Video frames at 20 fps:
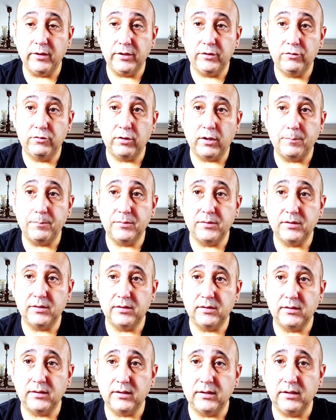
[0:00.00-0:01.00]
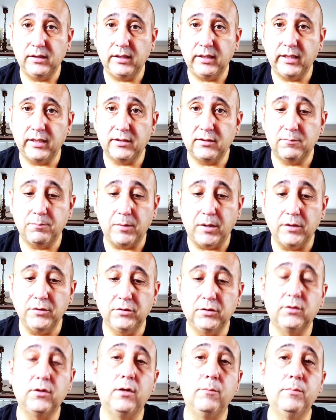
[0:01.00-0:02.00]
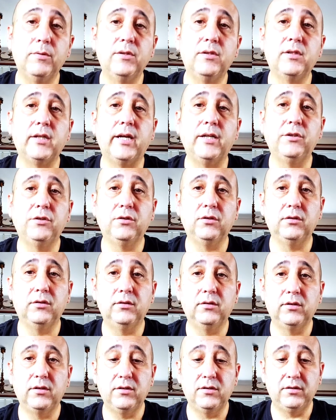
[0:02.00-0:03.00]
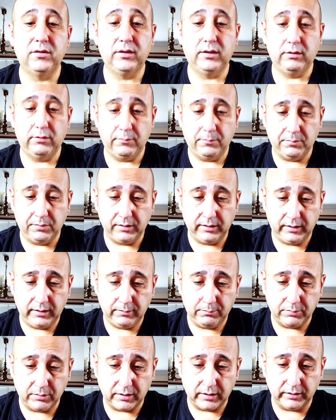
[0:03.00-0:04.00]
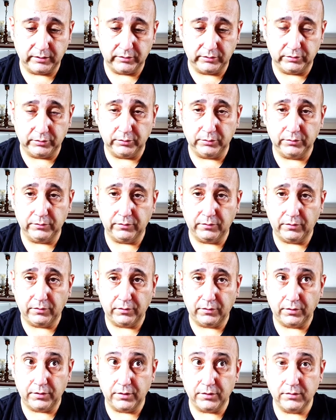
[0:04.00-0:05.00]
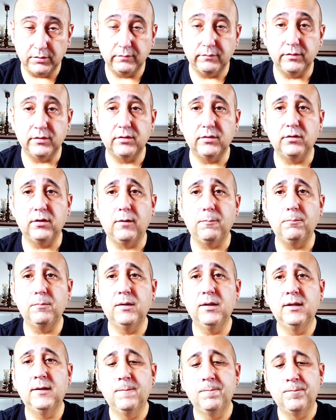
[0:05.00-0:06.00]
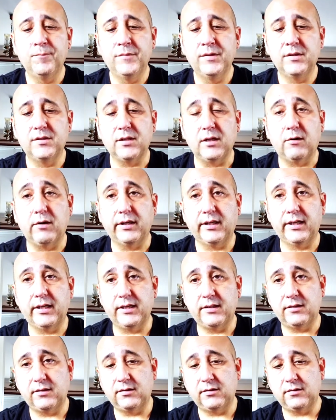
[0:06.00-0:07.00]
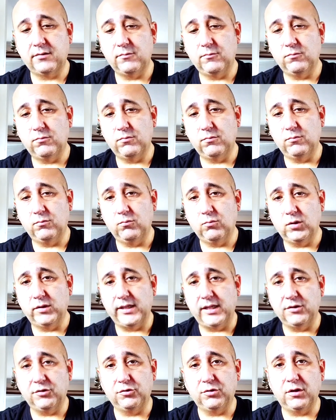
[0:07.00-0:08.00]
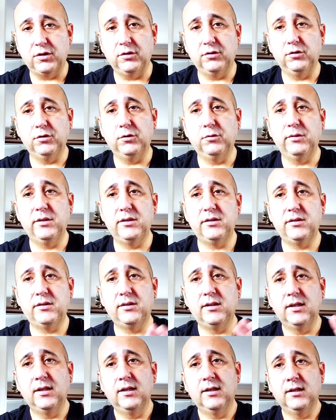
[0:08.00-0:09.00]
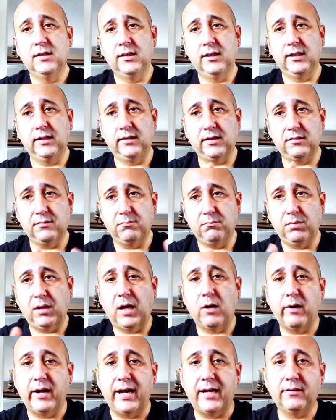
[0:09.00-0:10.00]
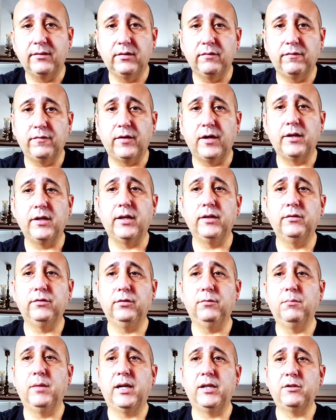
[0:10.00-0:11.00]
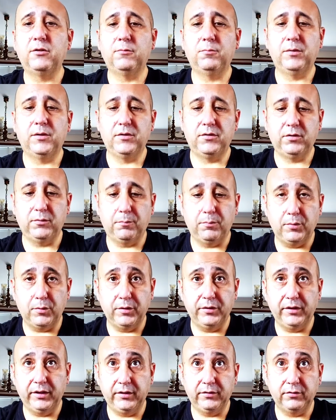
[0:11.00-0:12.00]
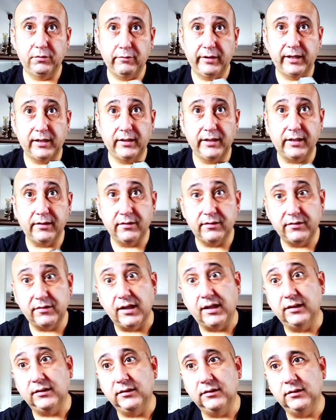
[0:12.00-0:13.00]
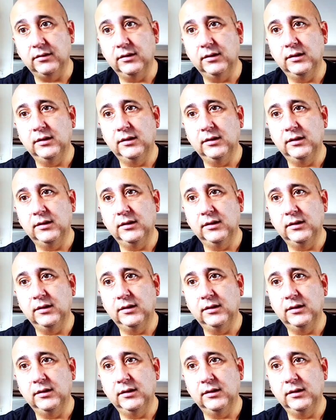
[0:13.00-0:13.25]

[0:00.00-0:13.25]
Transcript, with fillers: it drops the exposure compensation considerably by two thirds of a stop. So I guess what that's trying to do is it doesn't blow out the photo too much because you're pointing directly at the sun.